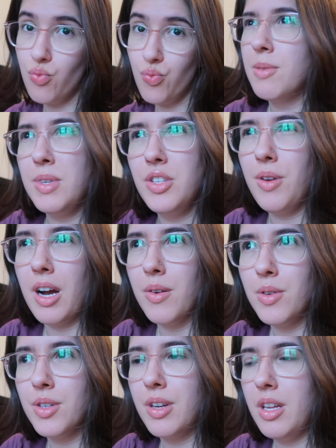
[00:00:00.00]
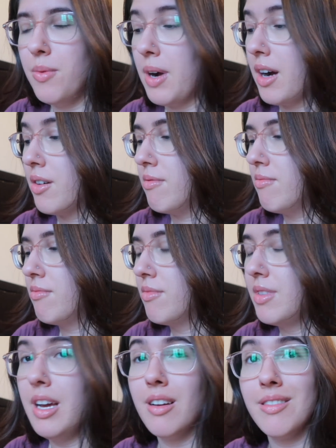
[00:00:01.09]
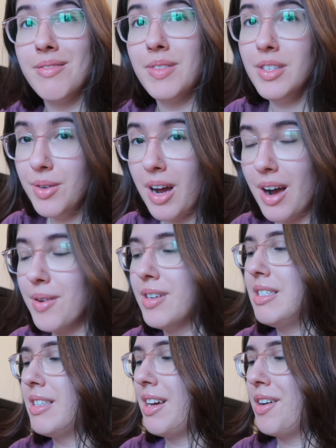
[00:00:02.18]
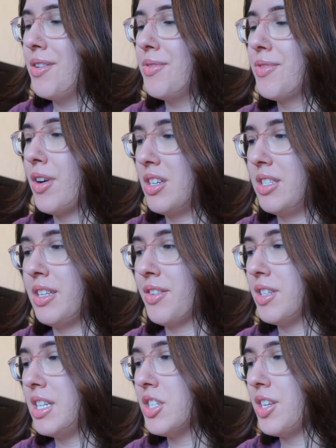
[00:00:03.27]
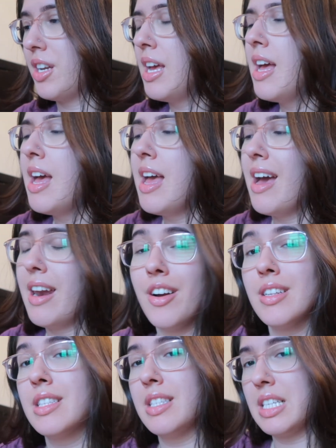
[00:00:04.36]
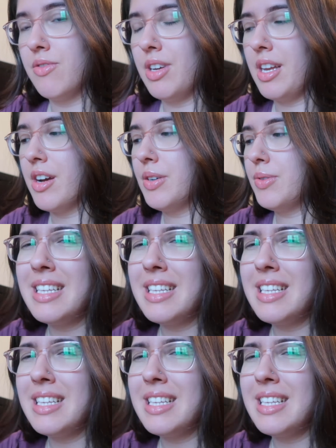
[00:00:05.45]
Has it been 2 hours already? Wow. Yeah, 2 hours of content creation, and I got 6 videos.